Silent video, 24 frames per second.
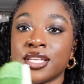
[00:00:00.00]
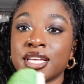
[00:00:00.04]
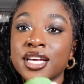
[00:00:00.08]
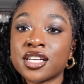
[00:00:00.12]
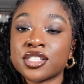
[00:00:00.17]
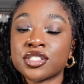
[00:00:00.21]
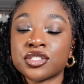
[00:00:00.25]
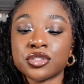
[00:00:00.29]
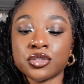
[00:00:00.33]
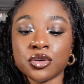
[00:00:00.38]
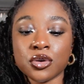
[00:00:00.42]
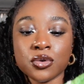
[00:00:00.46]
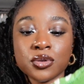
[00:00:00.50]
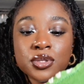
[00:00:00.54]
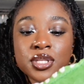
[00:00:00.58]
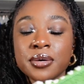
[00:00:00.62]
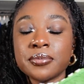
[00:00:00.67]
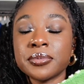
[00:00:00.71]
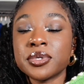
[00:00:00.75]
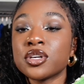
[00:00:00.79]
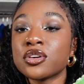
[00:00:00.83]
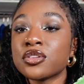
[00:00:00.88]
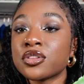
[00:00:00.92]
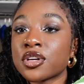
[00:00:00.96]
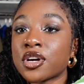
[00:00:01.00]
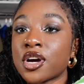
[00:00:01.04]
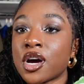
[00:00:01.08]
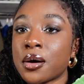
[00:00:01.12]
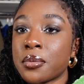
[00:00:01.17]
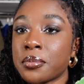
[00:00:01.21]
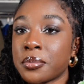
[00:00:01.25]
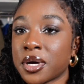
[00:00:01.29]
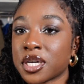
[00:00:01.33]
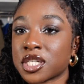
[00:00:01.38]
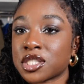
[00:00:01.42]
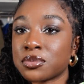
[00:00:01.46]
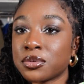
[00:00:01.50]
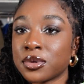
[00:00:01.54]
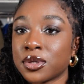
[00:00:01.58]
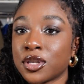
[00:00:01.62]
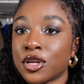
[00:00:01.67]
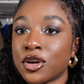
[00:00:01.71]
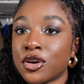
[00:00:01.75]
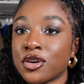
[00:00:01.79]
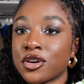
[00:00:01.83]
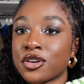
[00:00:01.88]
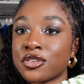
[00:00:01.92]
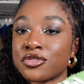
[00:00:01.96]
Yeah, so let me know in the comment box
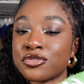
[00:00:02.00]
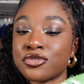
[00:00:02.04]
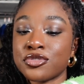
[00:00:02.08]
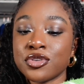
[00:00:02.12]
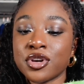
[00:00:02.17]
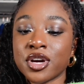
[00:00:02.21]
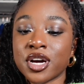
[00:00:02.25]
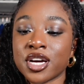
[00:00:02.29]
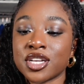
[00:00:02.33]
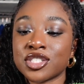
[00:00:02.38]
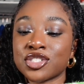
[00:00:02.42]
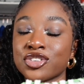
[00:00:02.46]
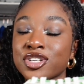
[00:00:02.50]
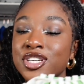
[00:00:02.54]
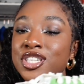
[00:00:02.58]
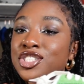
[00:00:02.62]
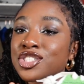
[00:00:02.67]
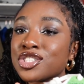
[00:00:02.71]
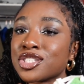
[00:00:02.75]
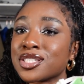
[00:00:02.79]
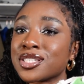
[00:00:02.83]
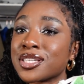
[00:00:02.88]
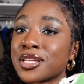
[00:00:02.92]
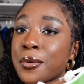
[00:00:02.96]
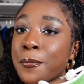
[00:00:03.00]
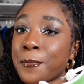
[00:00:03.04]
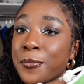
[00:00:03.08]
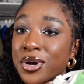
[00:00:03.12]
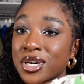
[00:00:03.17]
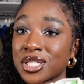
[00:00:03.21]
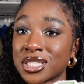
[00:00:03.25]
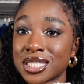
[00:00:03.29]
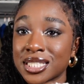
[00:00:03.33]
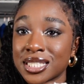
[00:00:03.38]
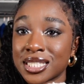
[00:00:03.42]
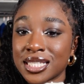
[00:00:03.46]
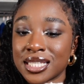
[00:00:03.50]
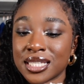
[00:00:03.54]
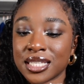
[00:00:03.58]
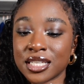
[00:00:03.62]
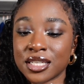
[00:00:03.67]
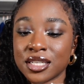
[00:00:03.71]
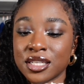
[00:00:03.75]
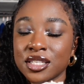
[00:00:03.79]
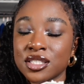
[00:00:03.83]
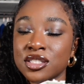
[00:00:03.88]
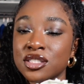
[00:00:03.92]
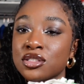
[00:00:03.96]
below if you guys are interested in purchasing
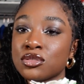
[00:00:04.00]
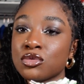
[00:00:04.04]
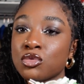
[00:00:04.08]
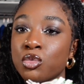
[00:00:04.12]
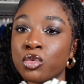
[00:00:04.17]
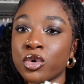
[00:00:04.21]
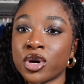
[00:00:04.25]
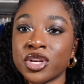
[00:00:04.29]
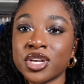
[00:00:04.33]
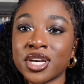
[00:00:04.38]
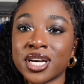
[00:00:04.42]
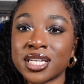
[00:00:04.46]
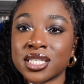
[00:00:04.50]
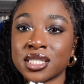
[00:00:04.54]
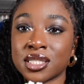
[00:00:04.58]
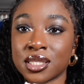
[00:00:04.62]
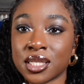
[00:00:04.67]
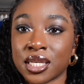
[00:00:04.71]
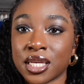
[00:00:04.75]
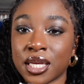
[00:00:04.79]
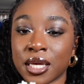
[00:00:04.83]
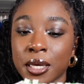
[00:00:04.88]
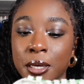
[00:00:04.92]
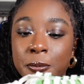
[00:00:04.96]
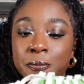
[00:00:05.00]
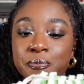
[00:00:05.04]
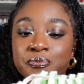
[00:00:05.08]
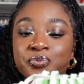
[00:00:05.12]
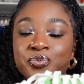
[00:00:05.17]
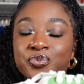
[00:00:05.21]
these. What do you guys think?